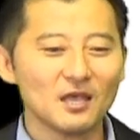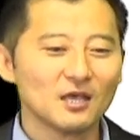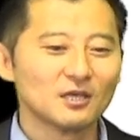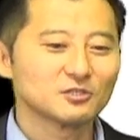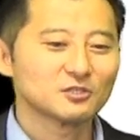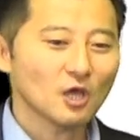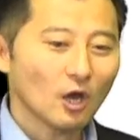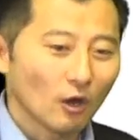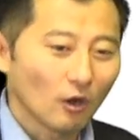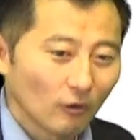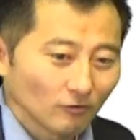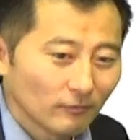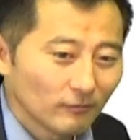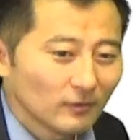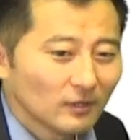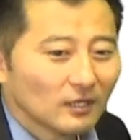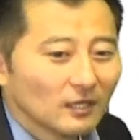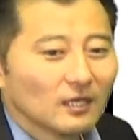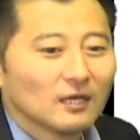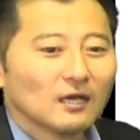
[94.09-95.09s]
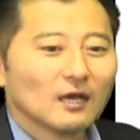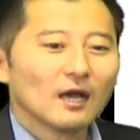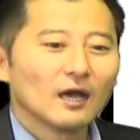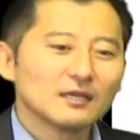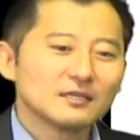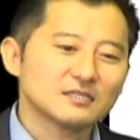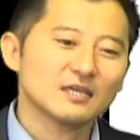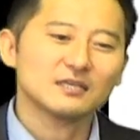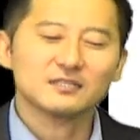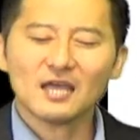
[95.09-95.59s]
So, I
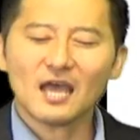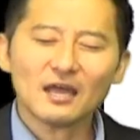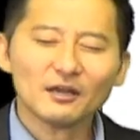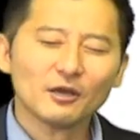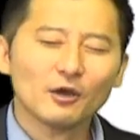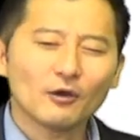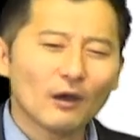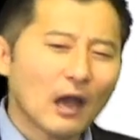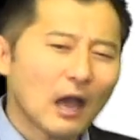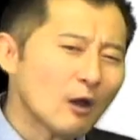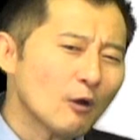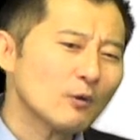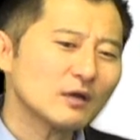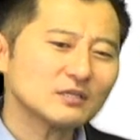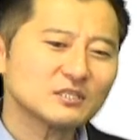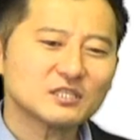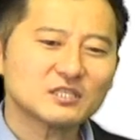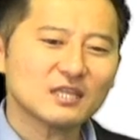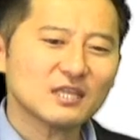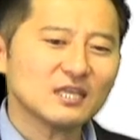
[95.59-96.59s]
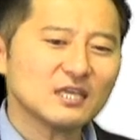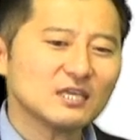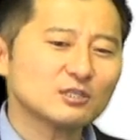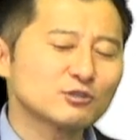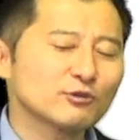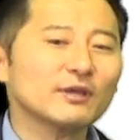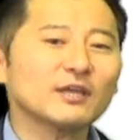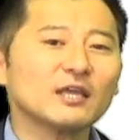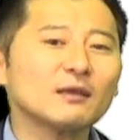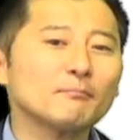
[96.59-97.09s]
say, Taro, how was the
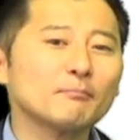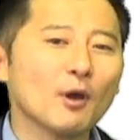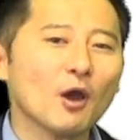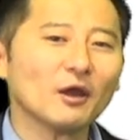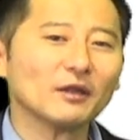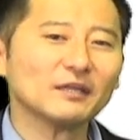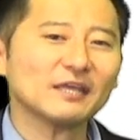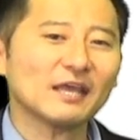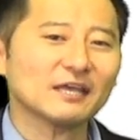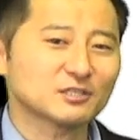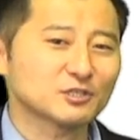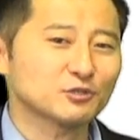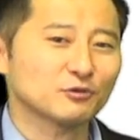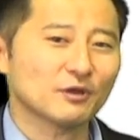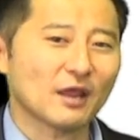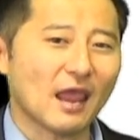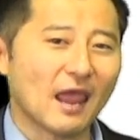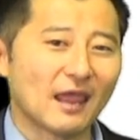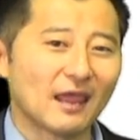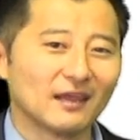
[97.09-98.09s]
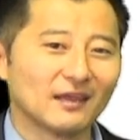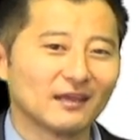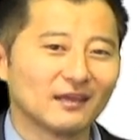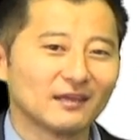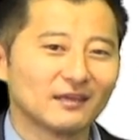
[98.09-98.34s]
drinking party yesterday?